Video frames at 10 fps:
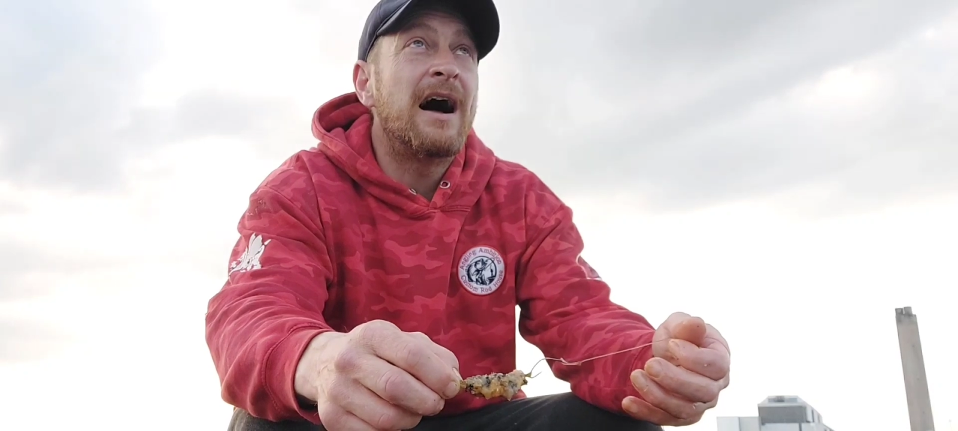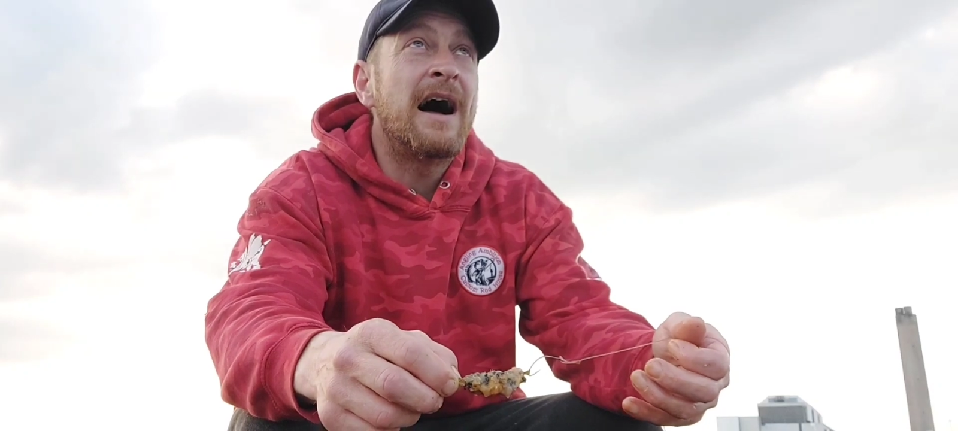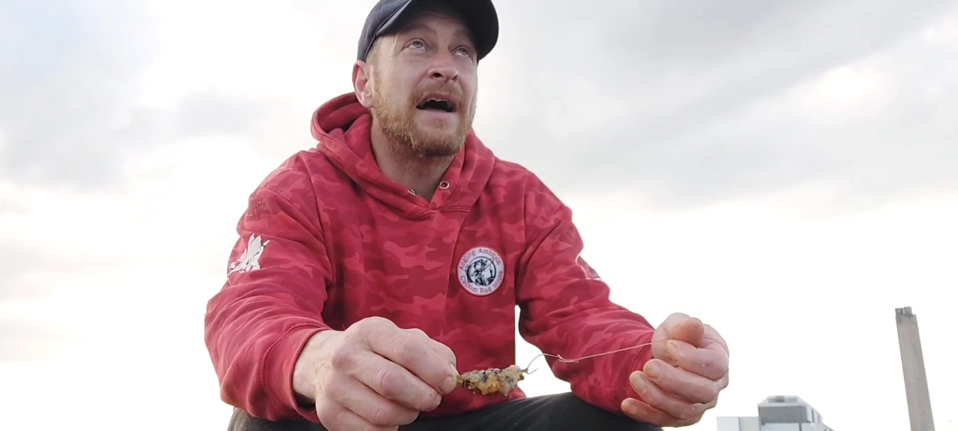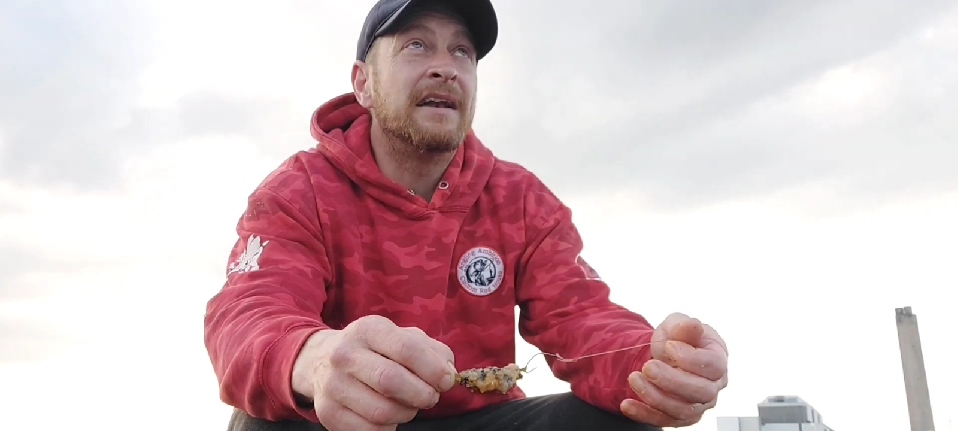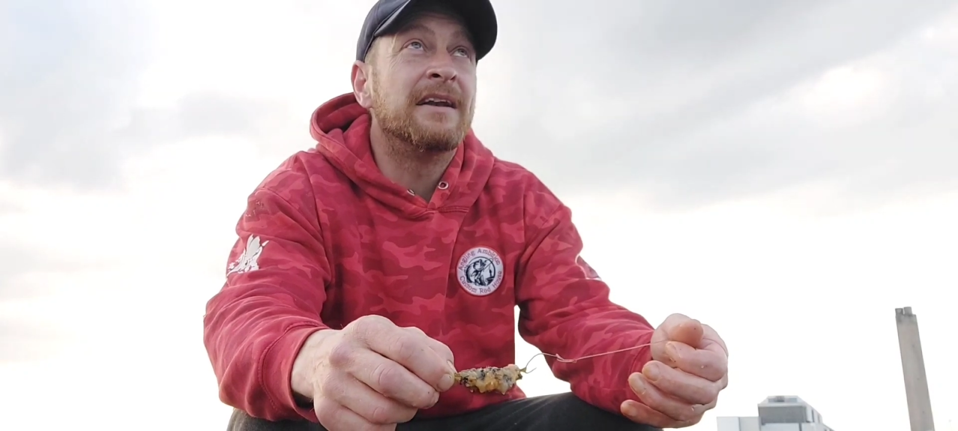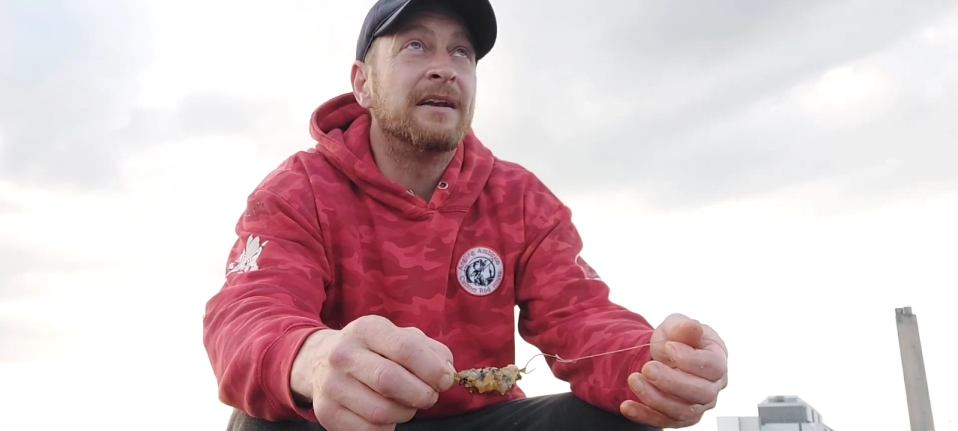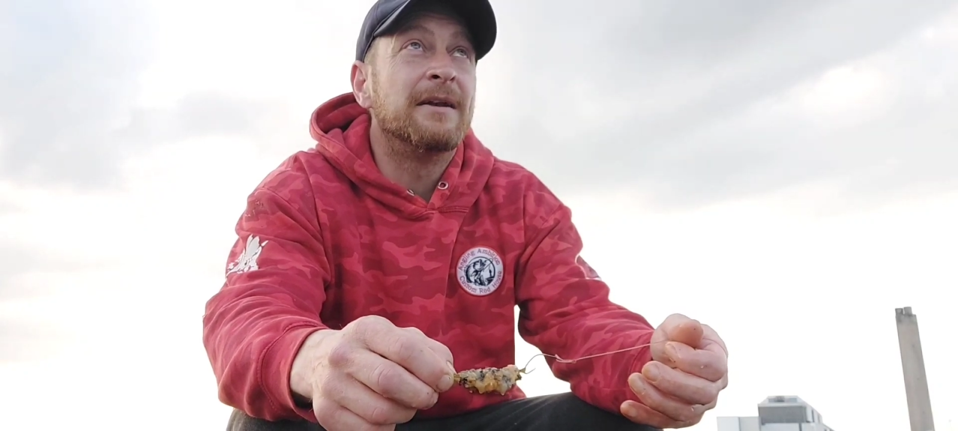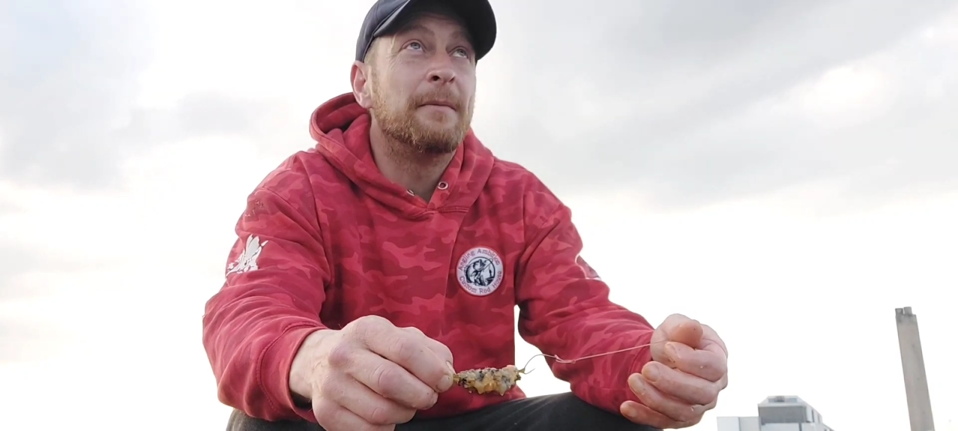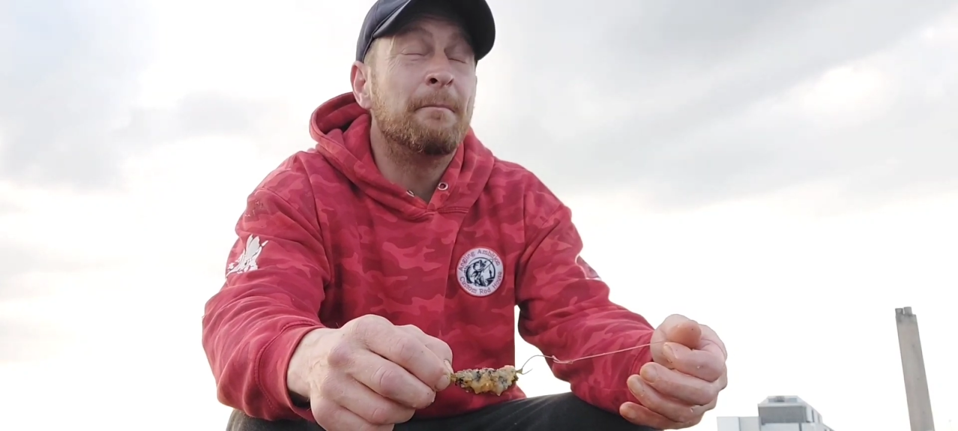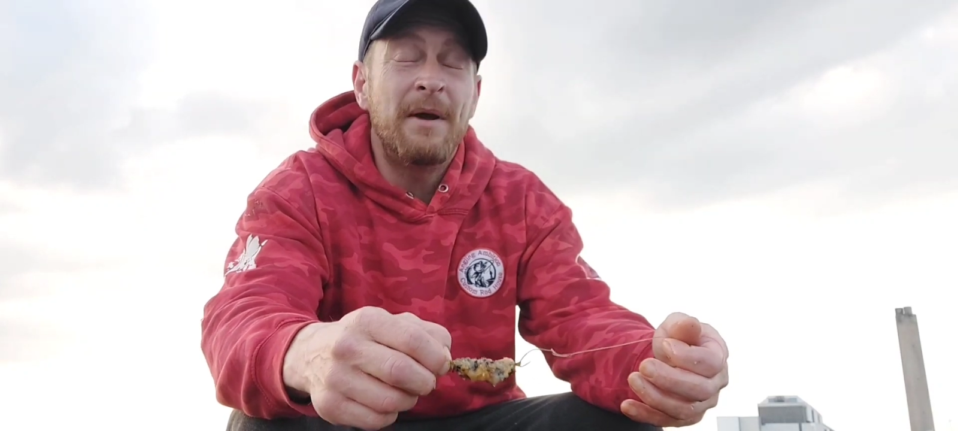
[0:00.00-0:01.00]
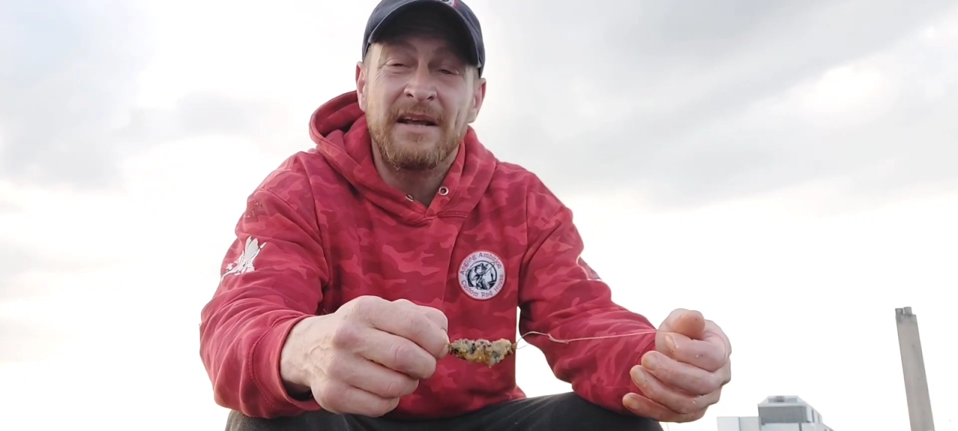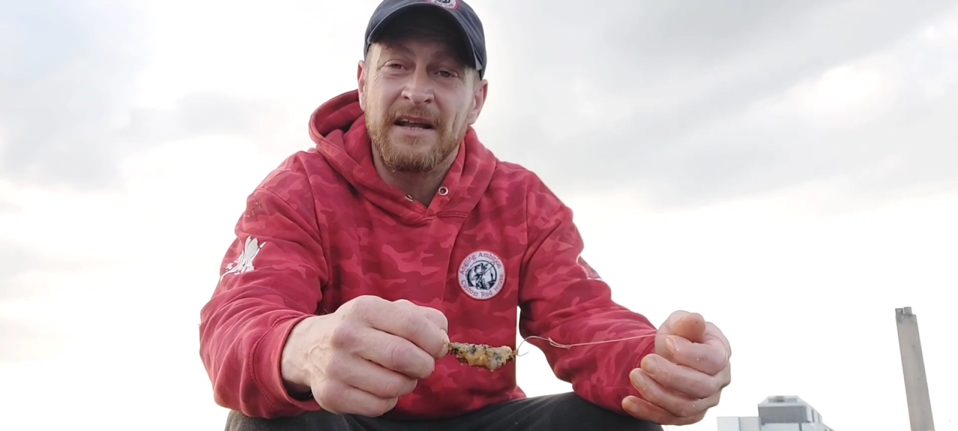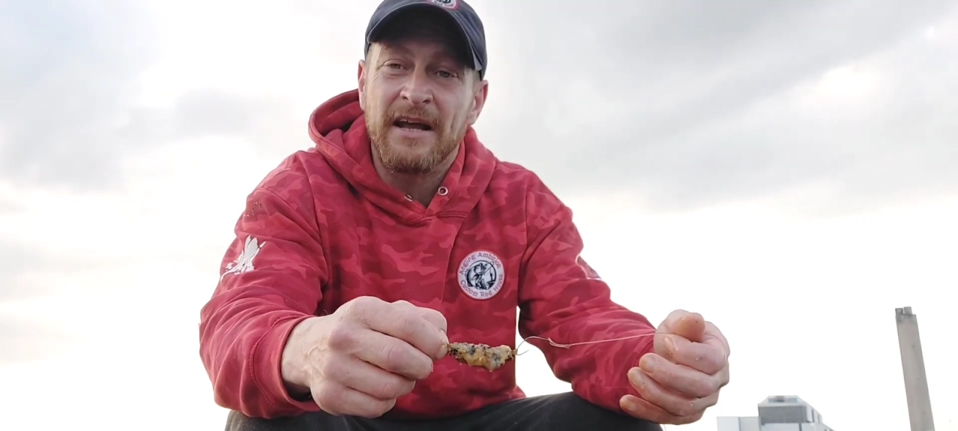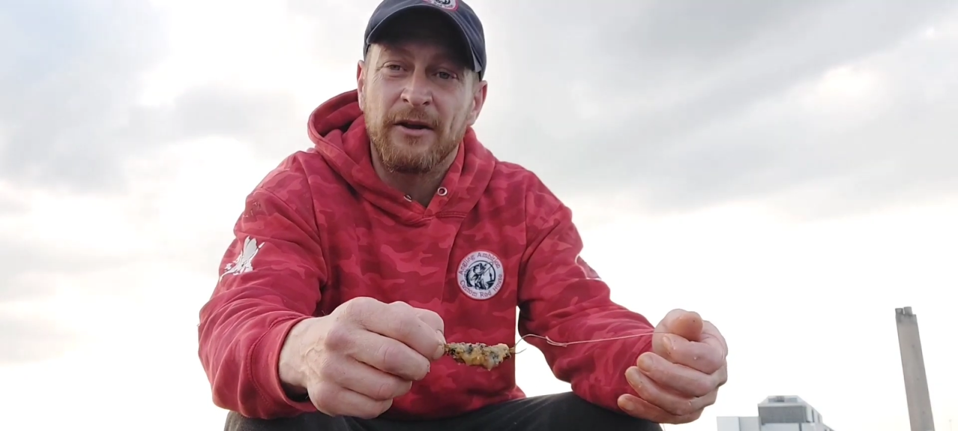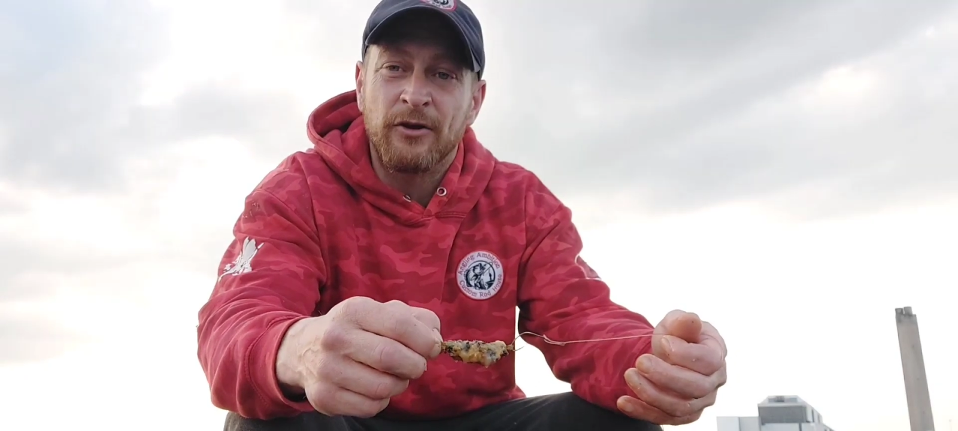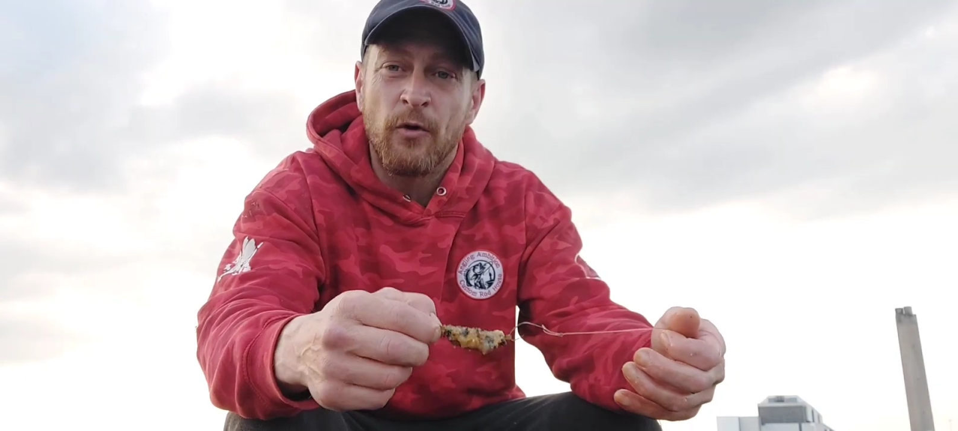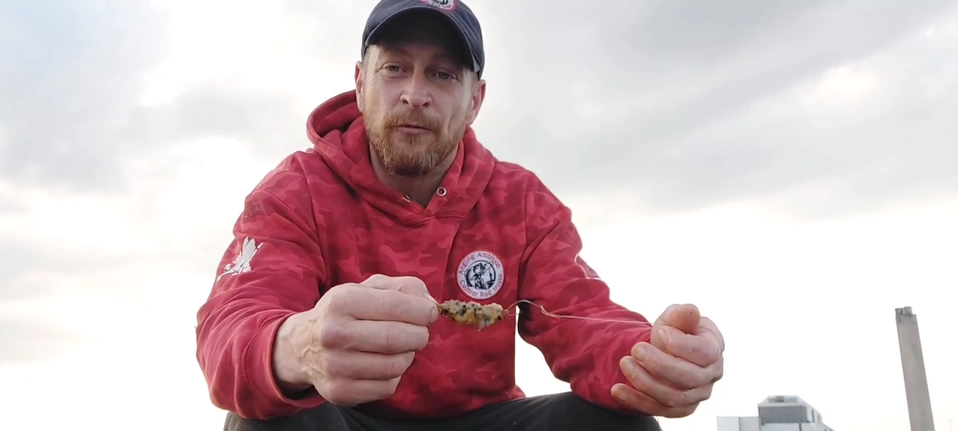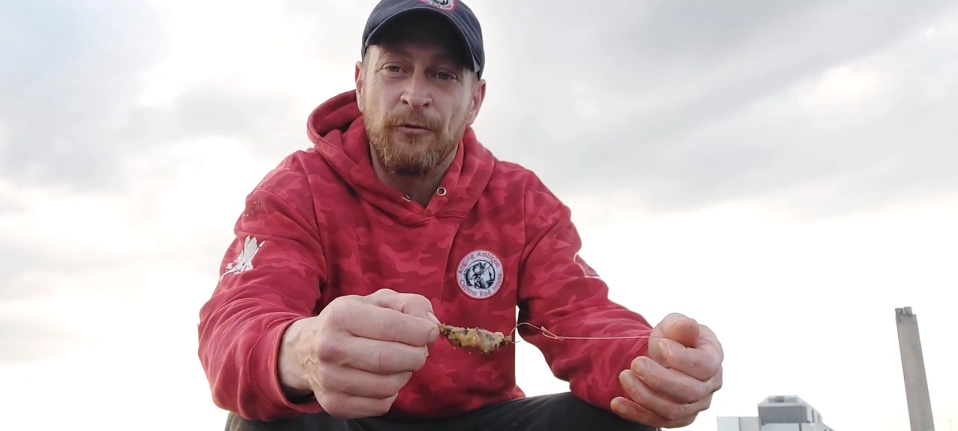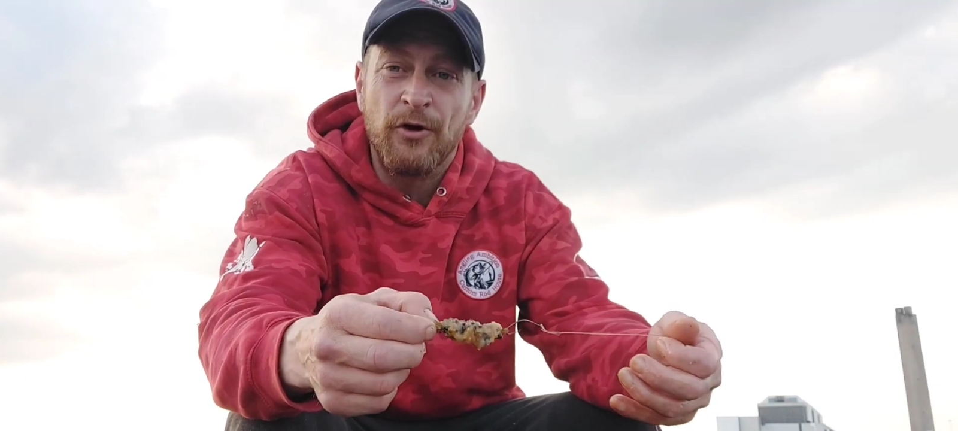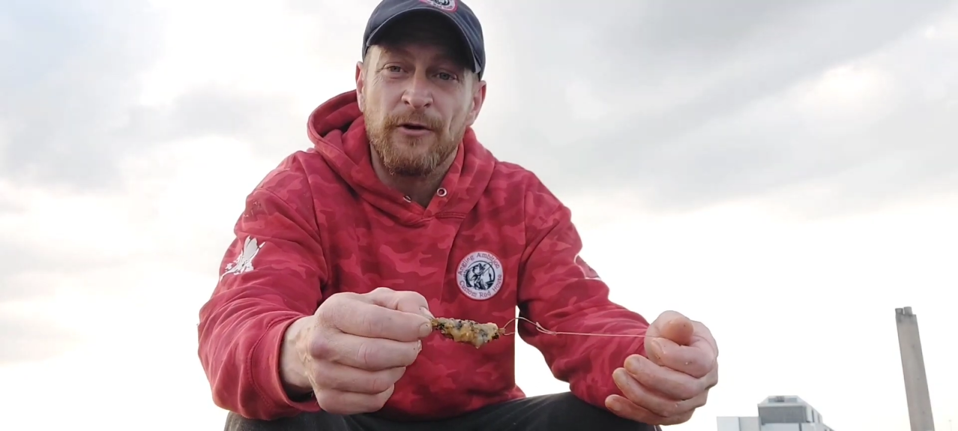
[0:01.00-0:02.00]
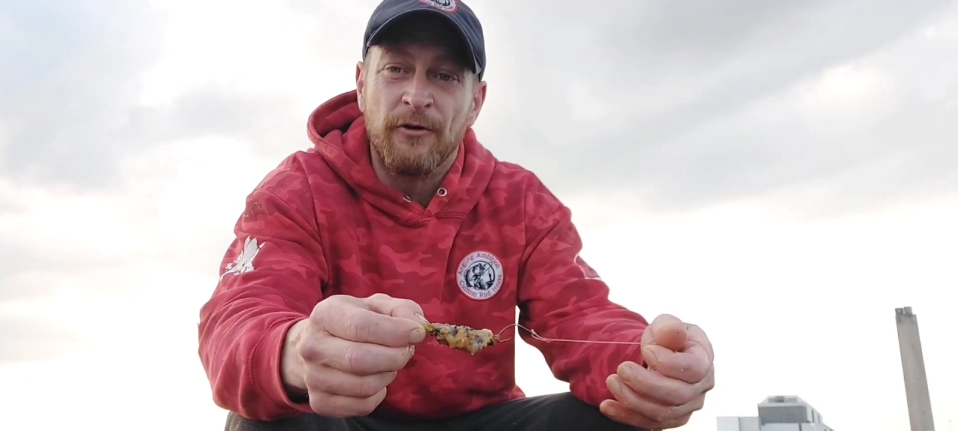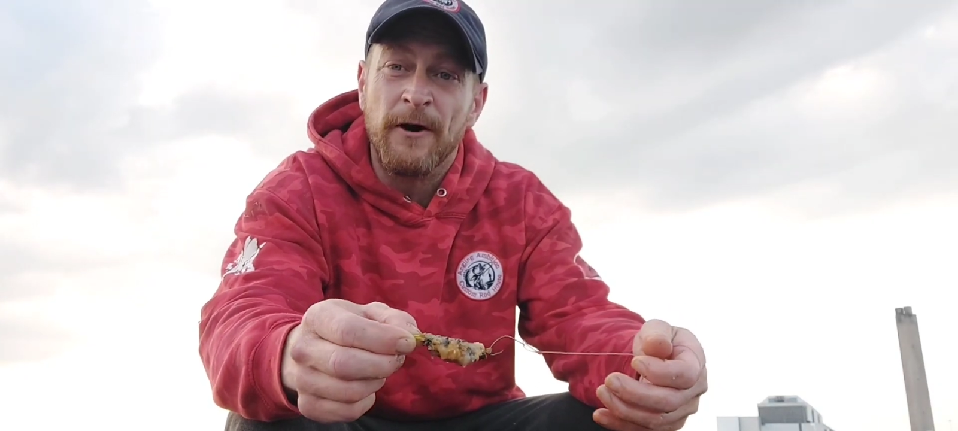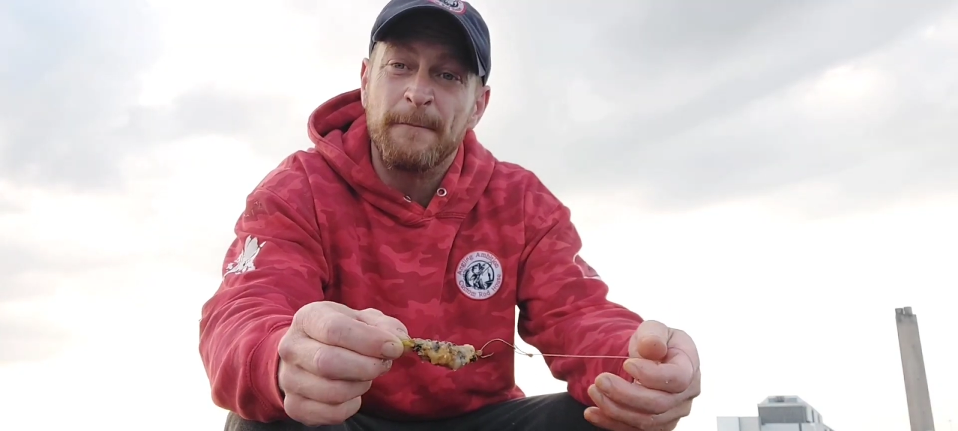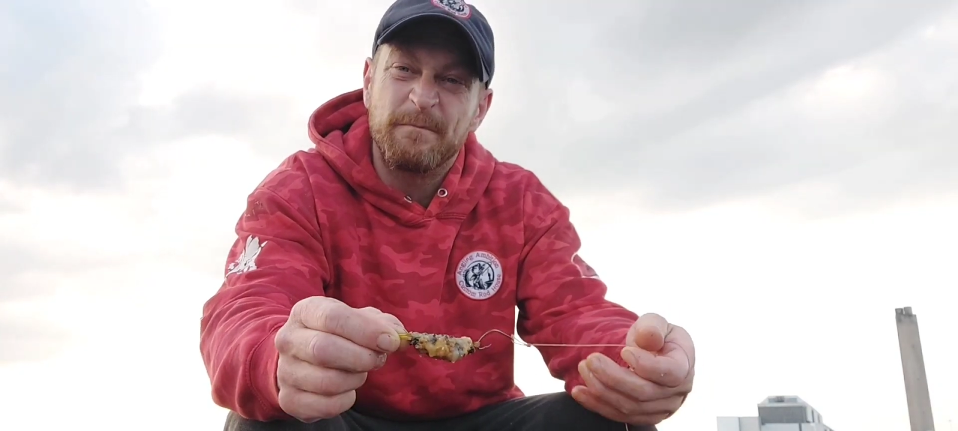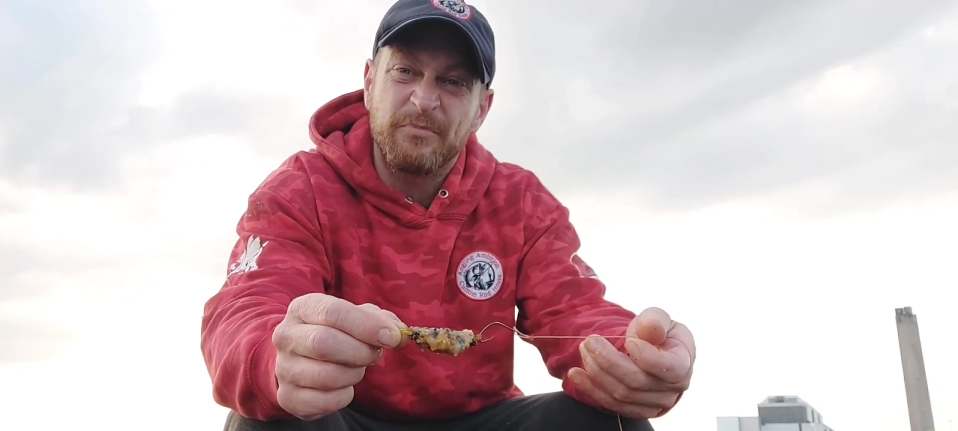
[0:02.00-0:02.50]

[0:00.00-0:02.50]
and making it go further,